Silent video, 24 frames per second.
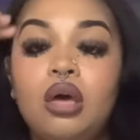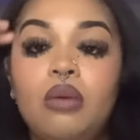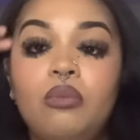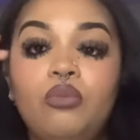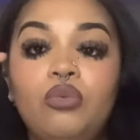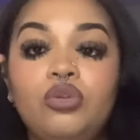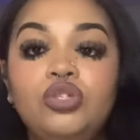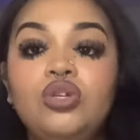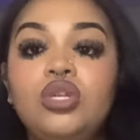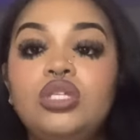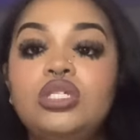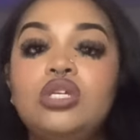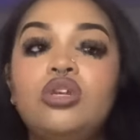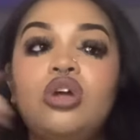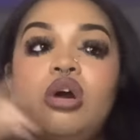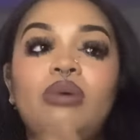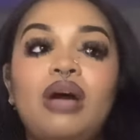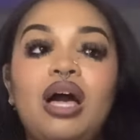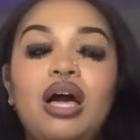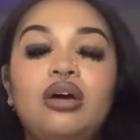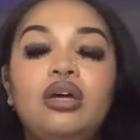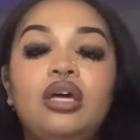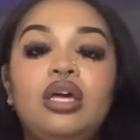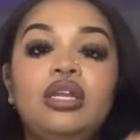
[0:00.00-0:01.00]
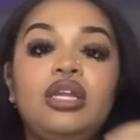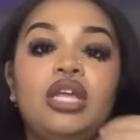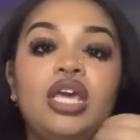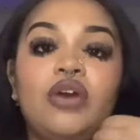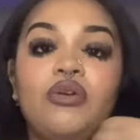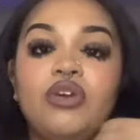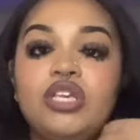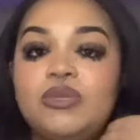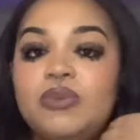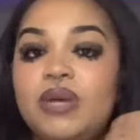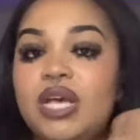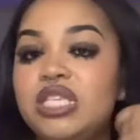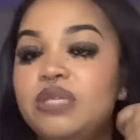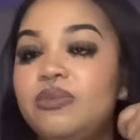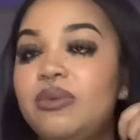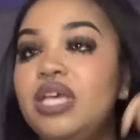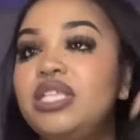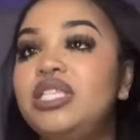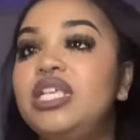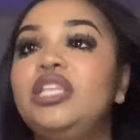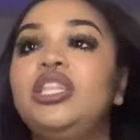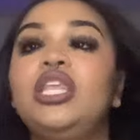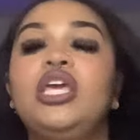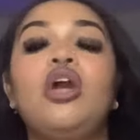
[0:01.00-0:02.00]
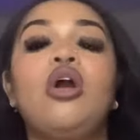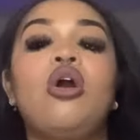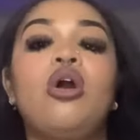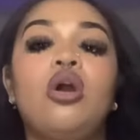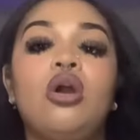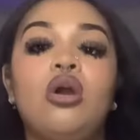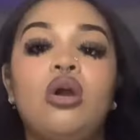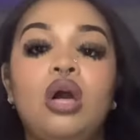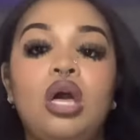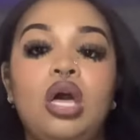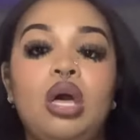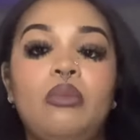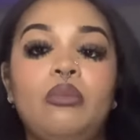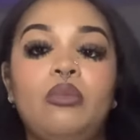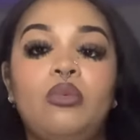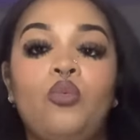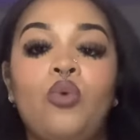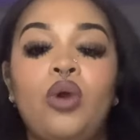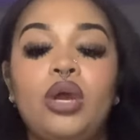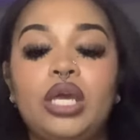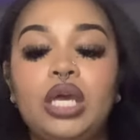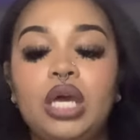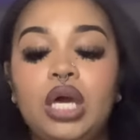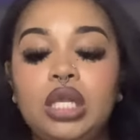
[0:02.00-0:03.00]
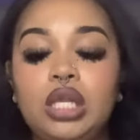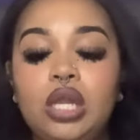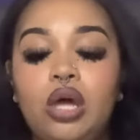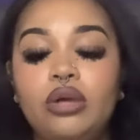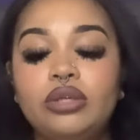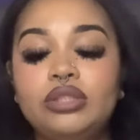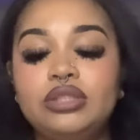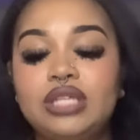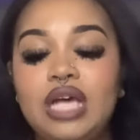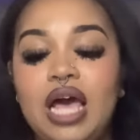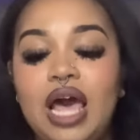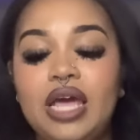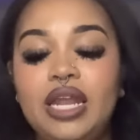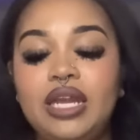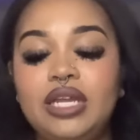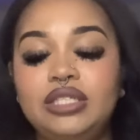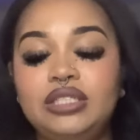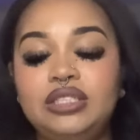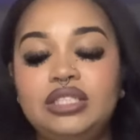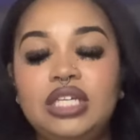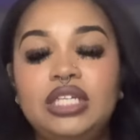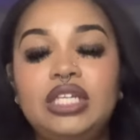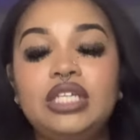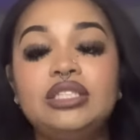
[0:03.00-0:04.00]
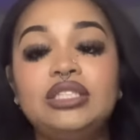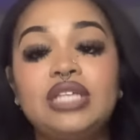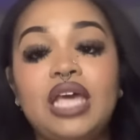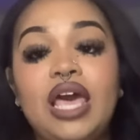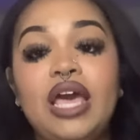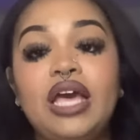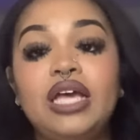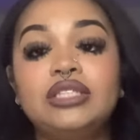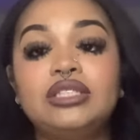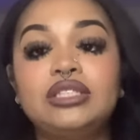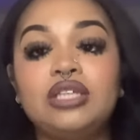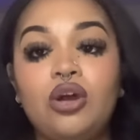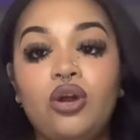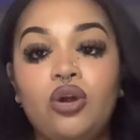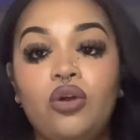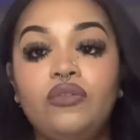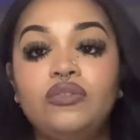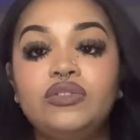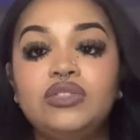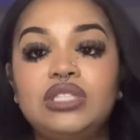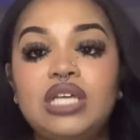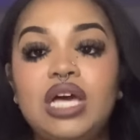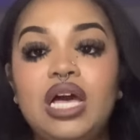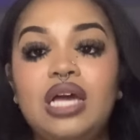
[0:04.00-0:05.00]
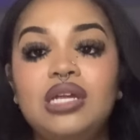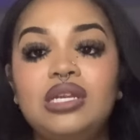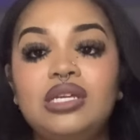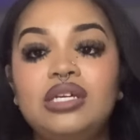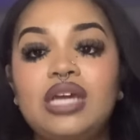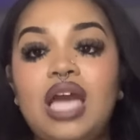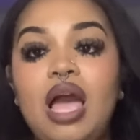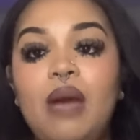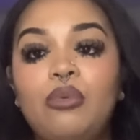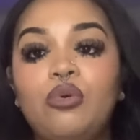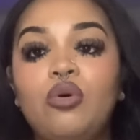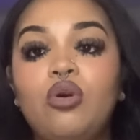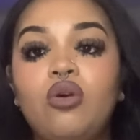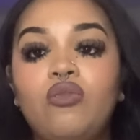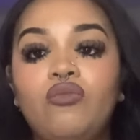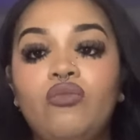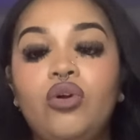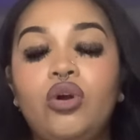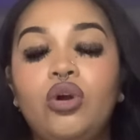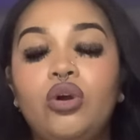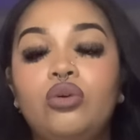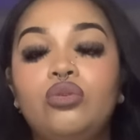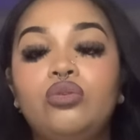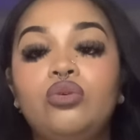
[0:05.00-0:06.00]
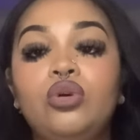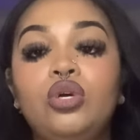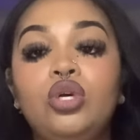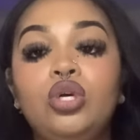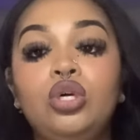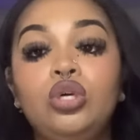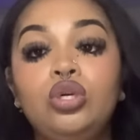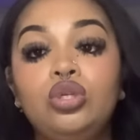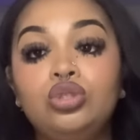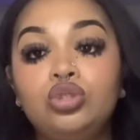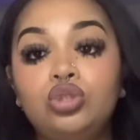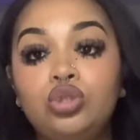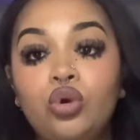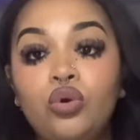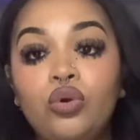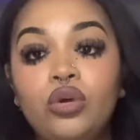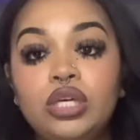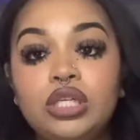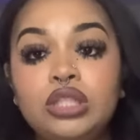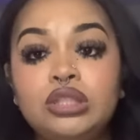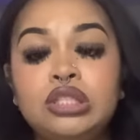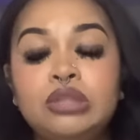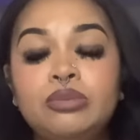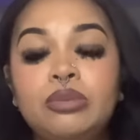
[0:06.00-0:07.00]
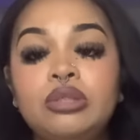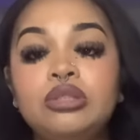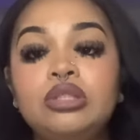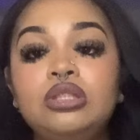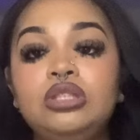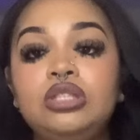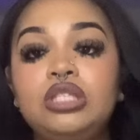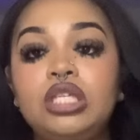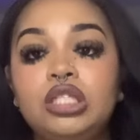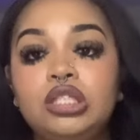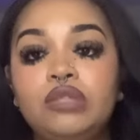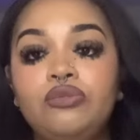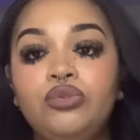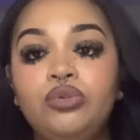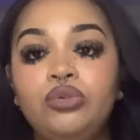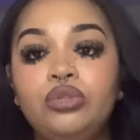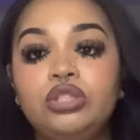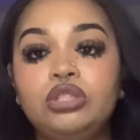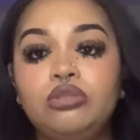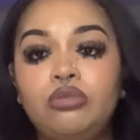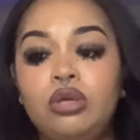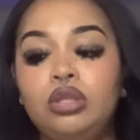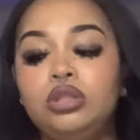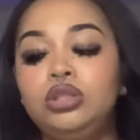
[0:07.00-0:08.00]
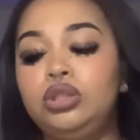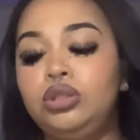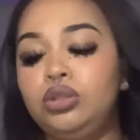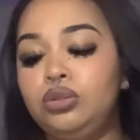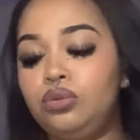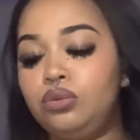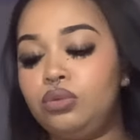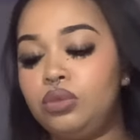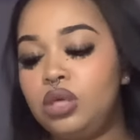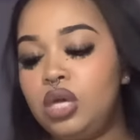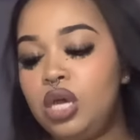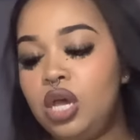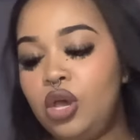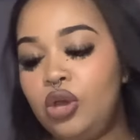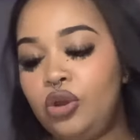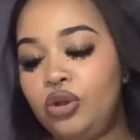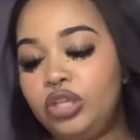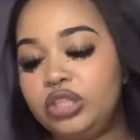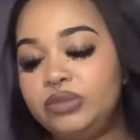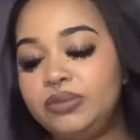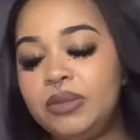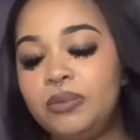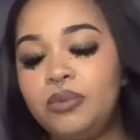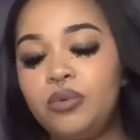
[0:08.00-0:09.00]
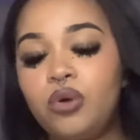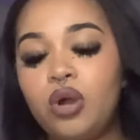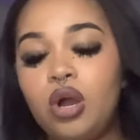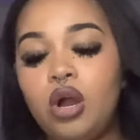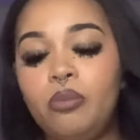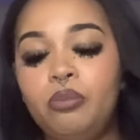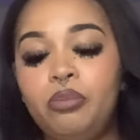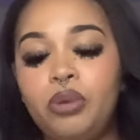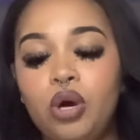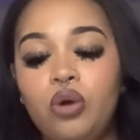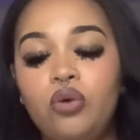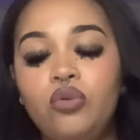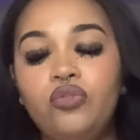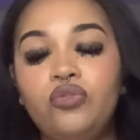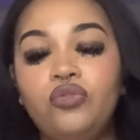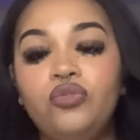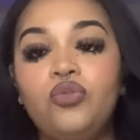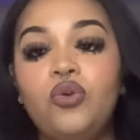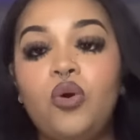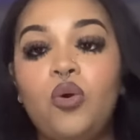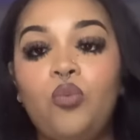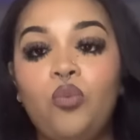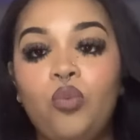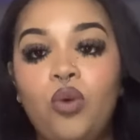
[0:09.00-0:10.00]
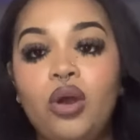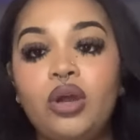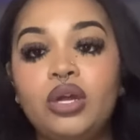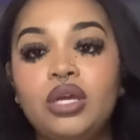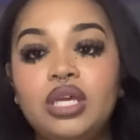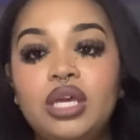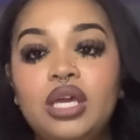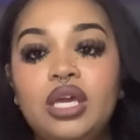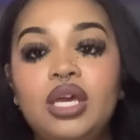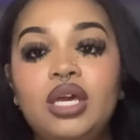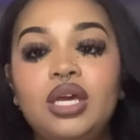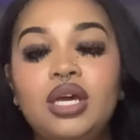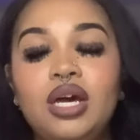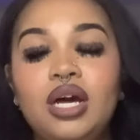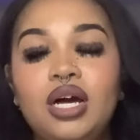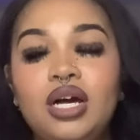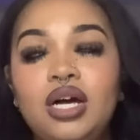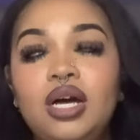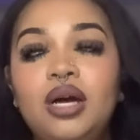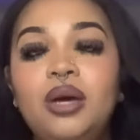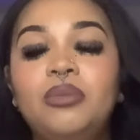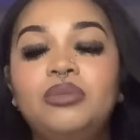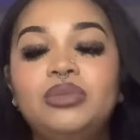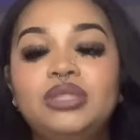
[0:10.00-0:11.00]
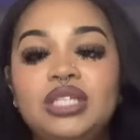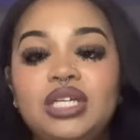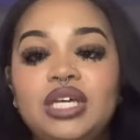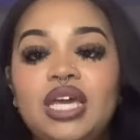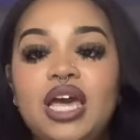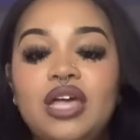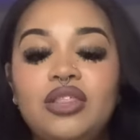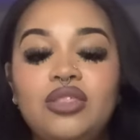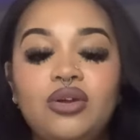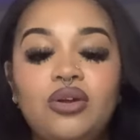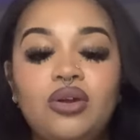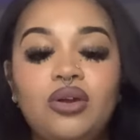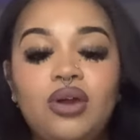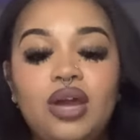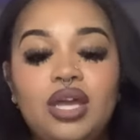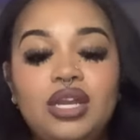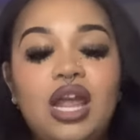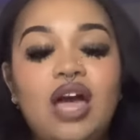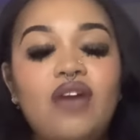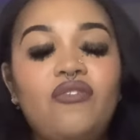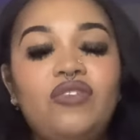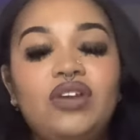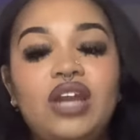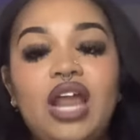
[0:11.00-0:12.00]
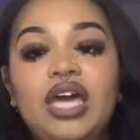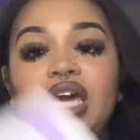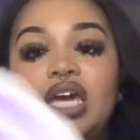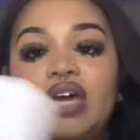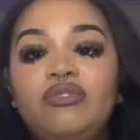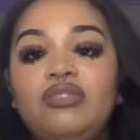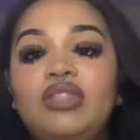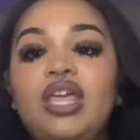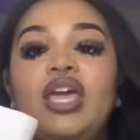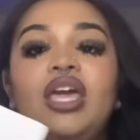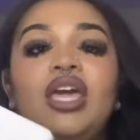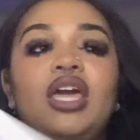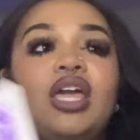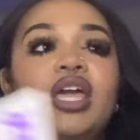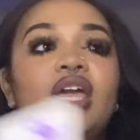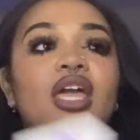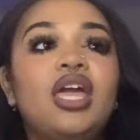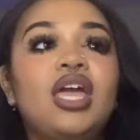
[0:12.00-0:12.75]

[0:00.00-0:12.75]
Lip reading: what you need to know about an Aries placement is that they are working alongside a jealous ass earth sign, a Capricorn, Virgo, Taurus, this person's jealous of you as well too. These people are both working together, and I feel like if they